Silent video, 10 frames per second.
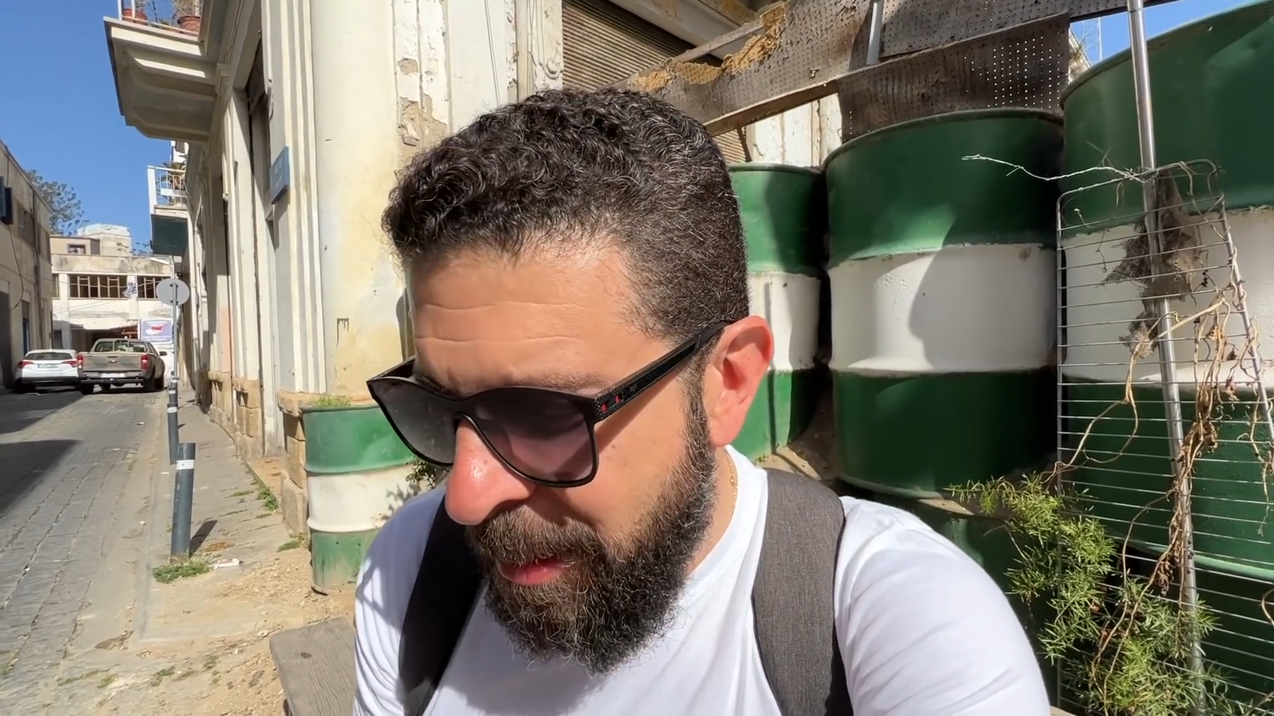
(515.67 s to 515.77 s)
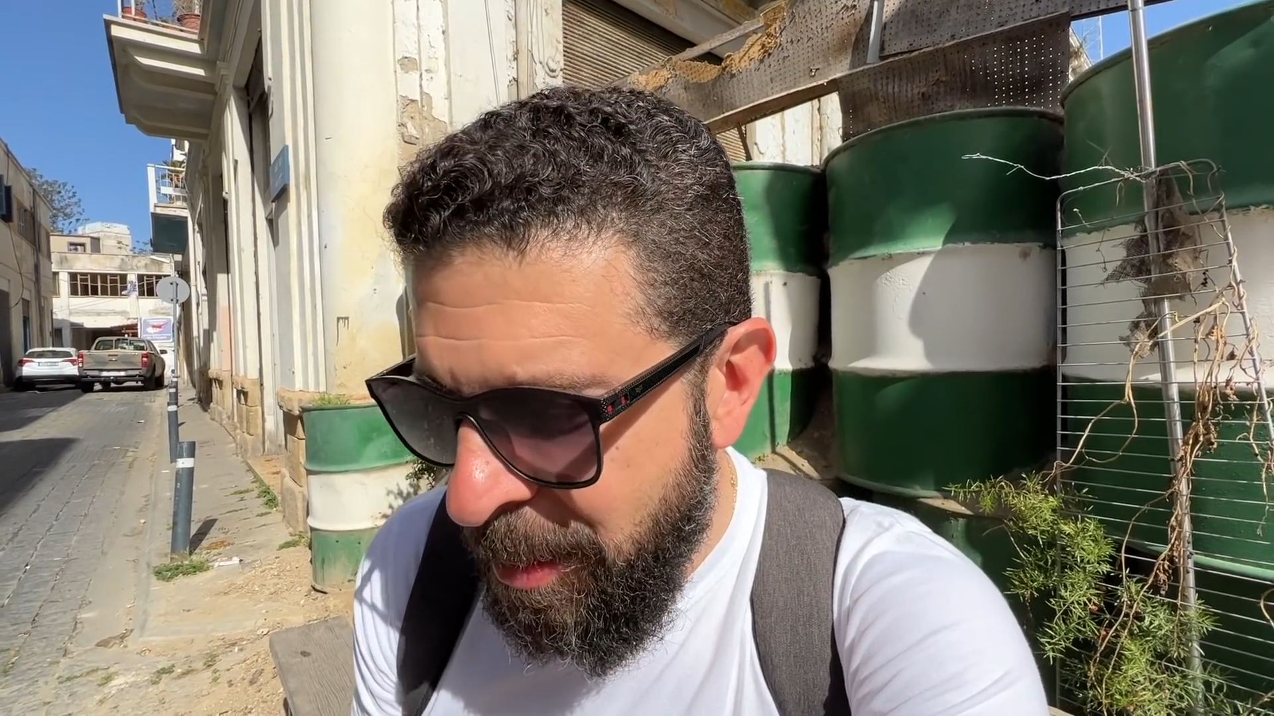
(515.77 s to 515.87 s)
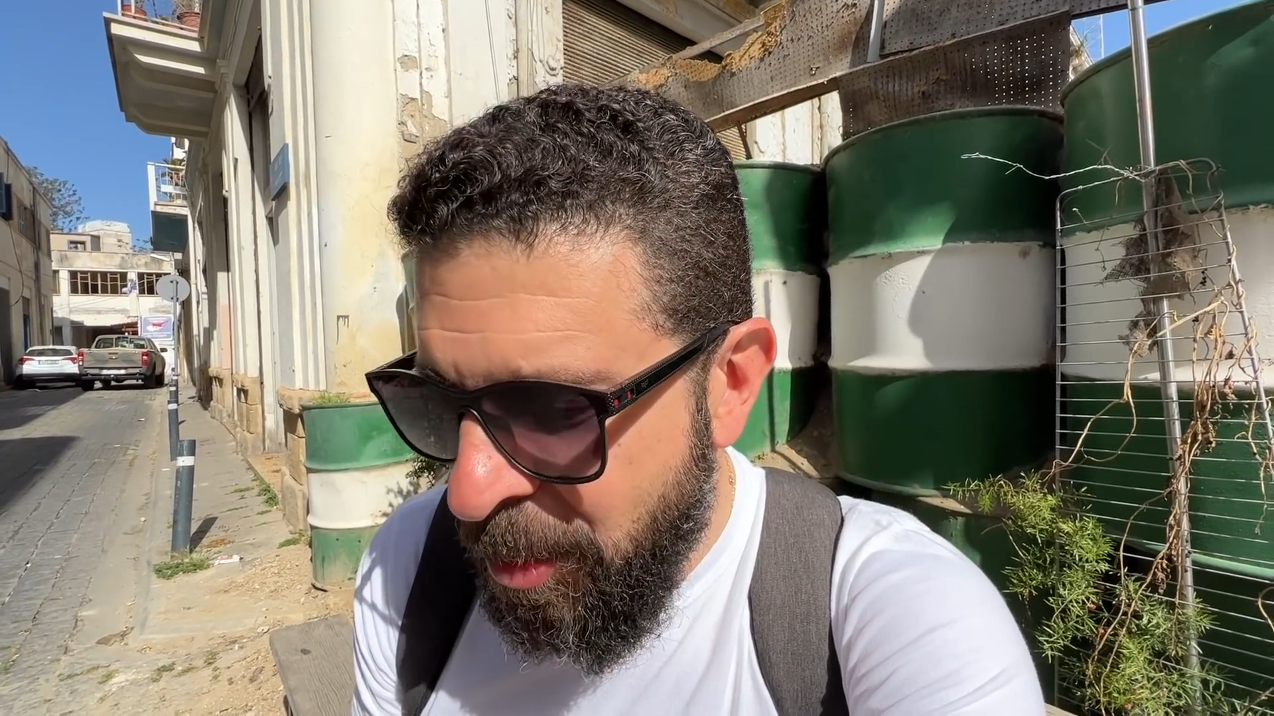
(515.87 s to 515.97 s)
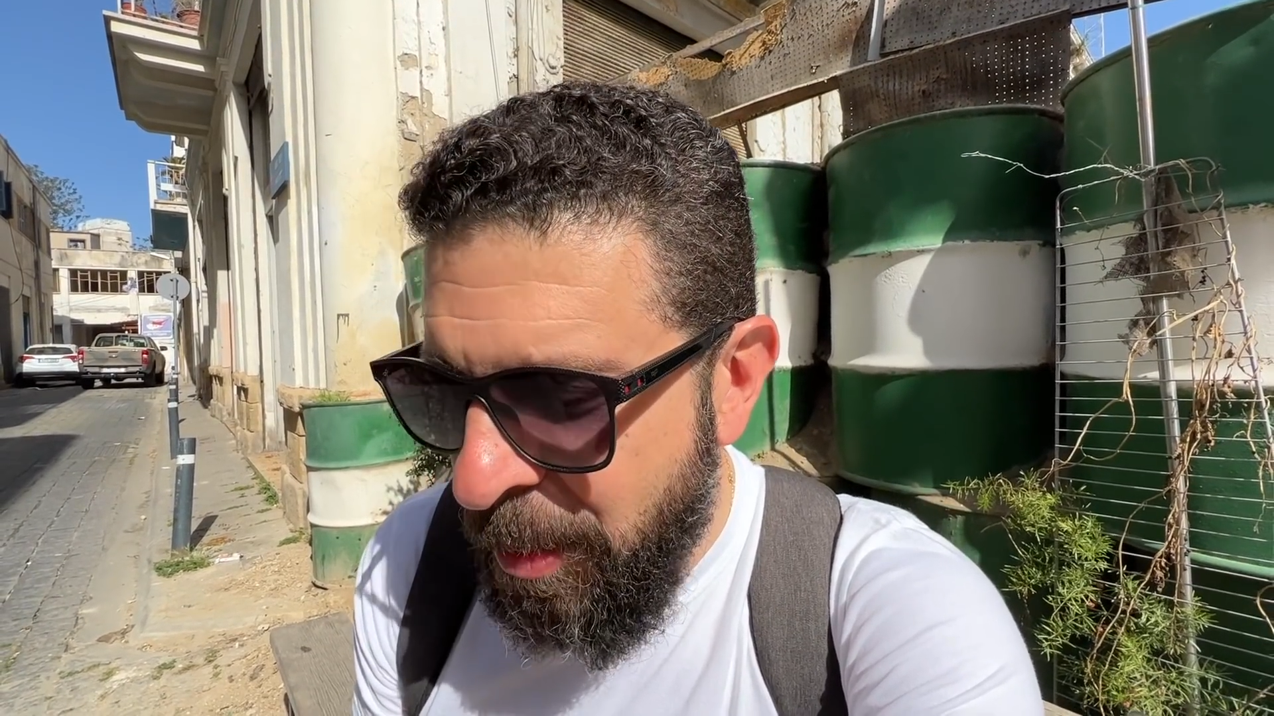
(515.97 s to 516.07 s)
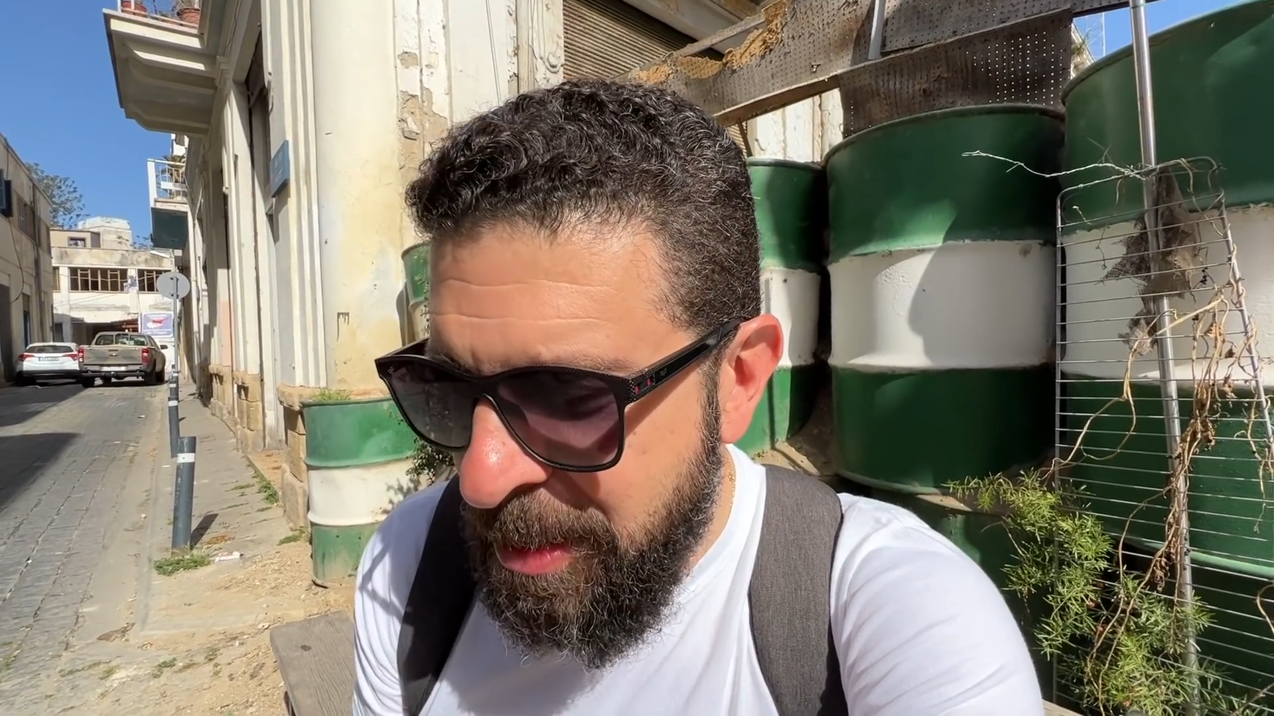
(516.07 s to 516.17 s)

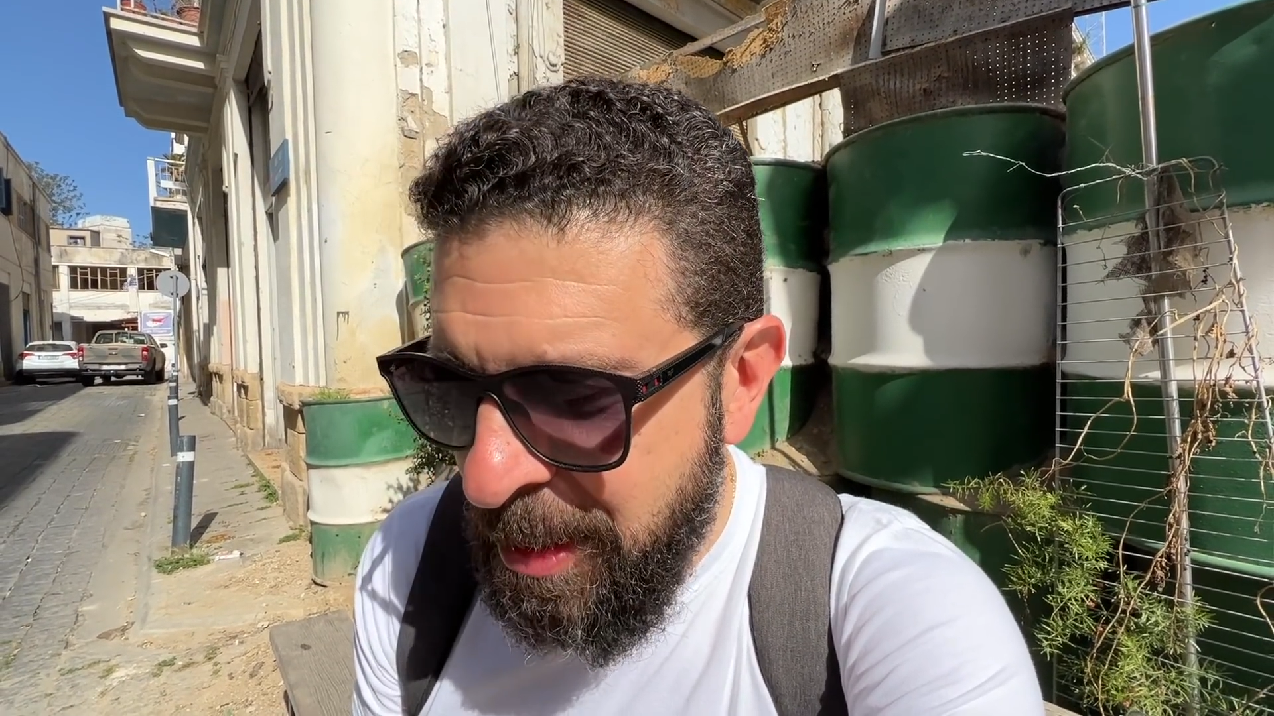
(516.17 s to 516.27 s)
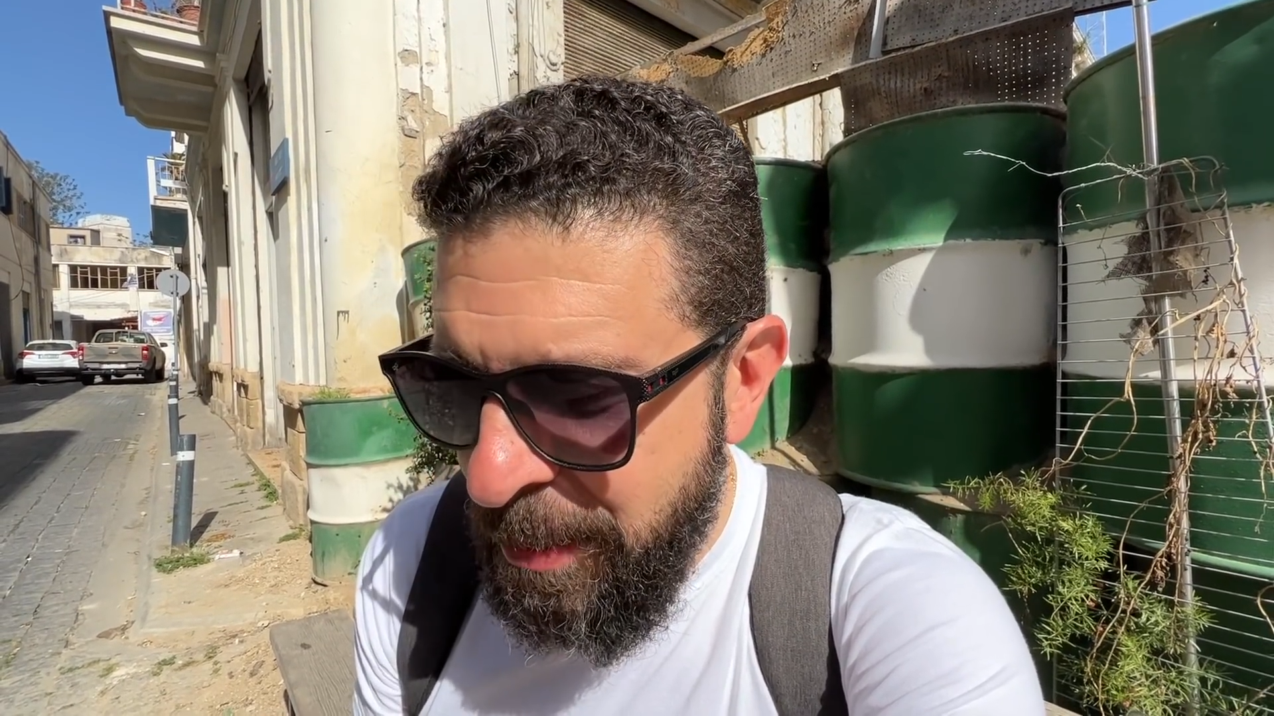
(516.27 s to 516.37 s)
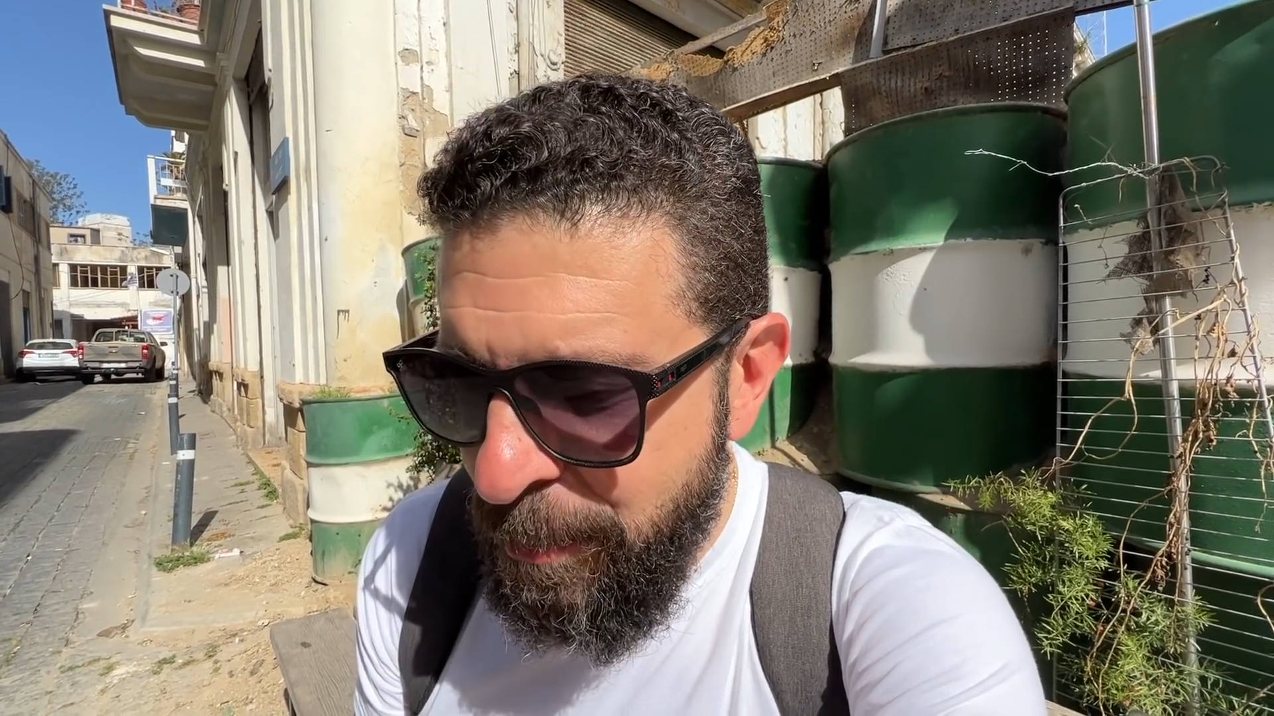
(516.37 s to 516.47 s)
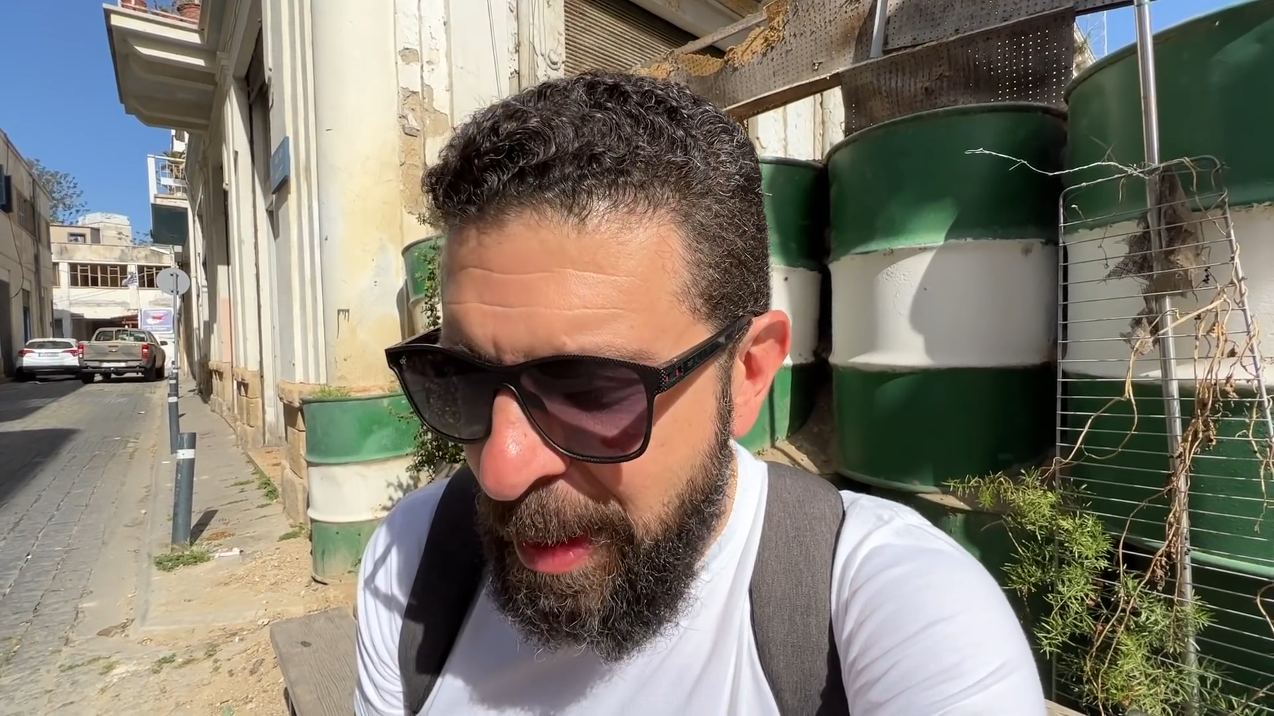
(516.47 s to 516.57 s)
They're going to give